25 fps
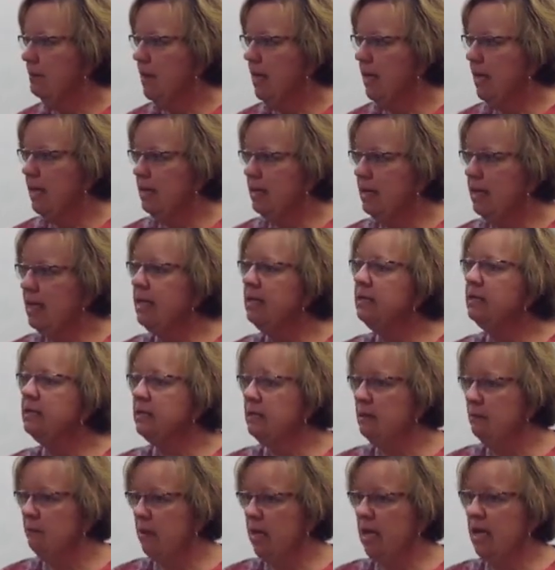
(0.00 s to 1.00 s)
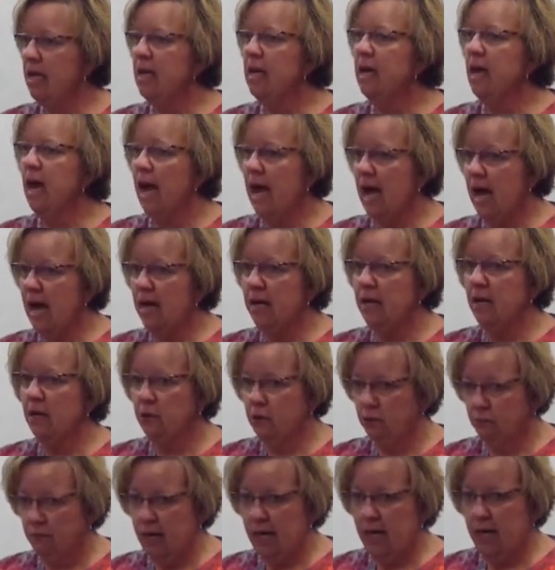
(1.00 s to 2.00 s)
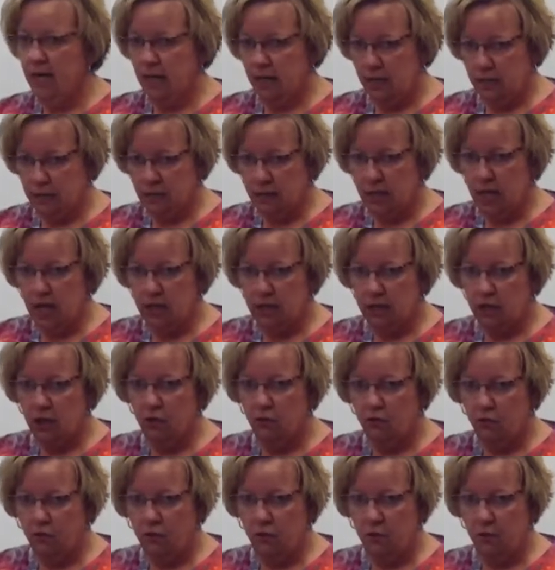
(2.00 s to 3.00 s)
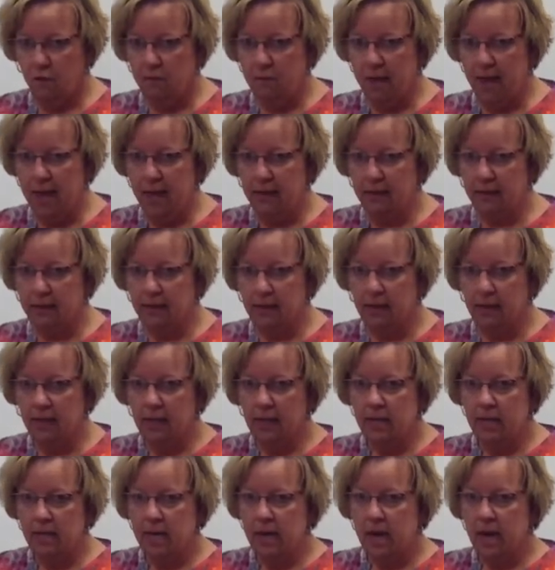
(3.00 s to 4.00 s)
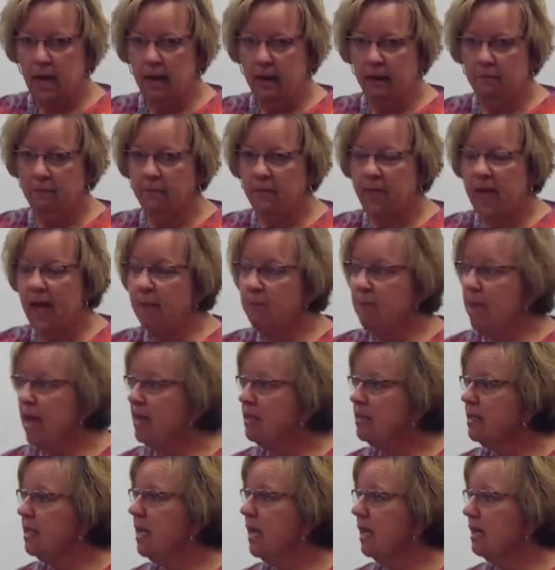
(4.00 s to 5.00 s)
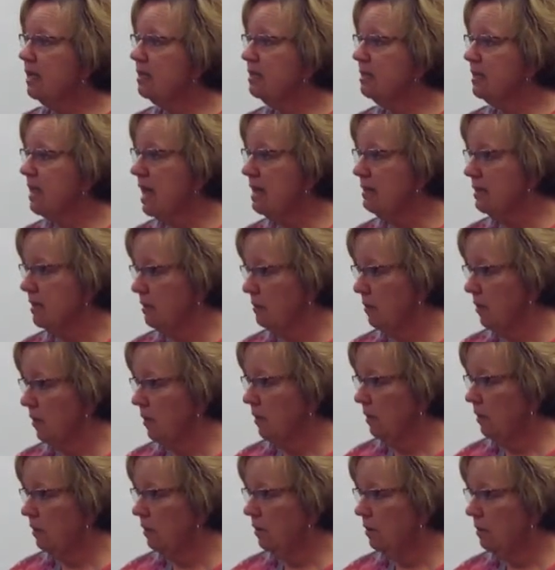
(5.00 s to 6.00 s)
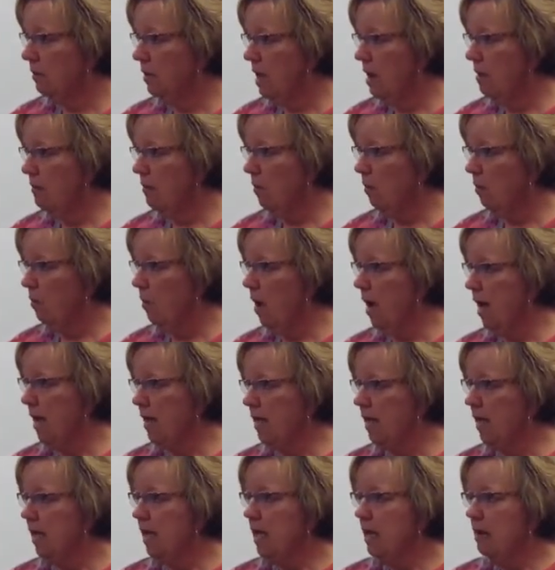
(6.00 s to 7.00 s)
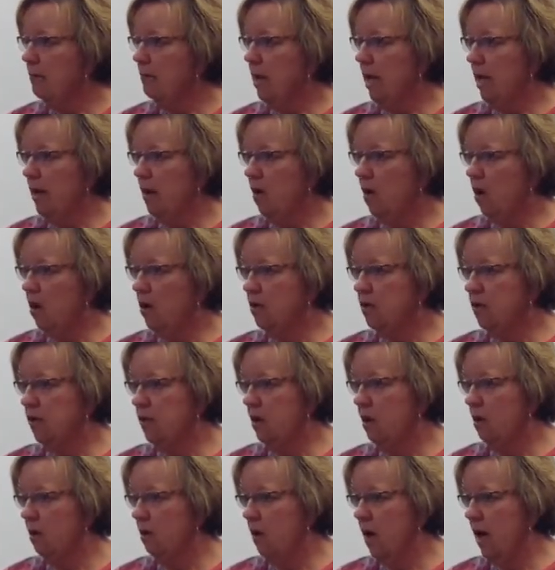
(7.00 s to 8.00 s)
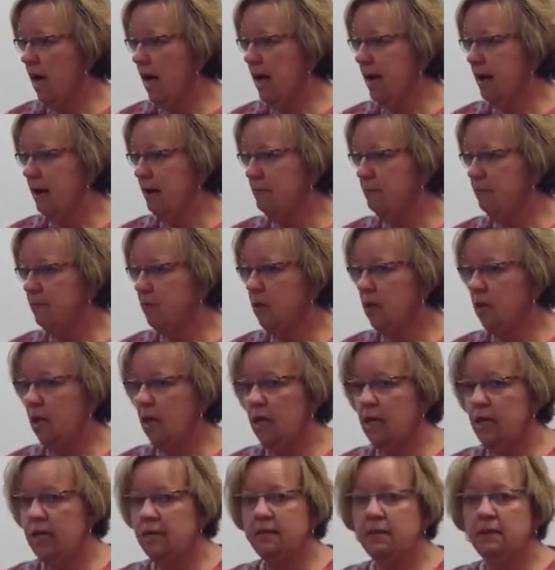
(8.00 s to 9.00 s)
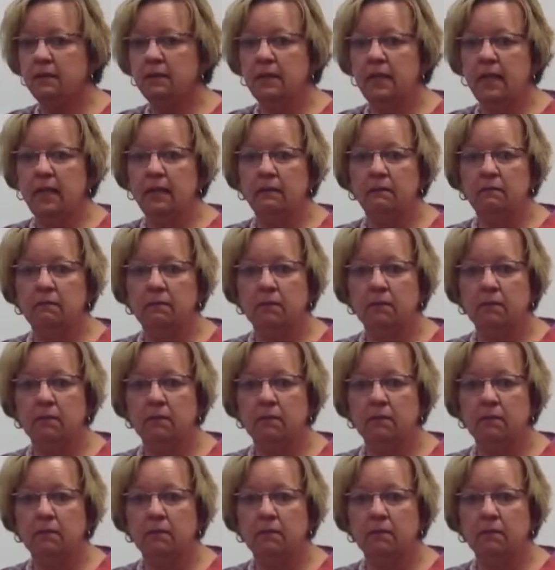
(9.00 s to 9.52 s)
It needs to be on a threaded discussion format. That makes it accessible, number one, but also easily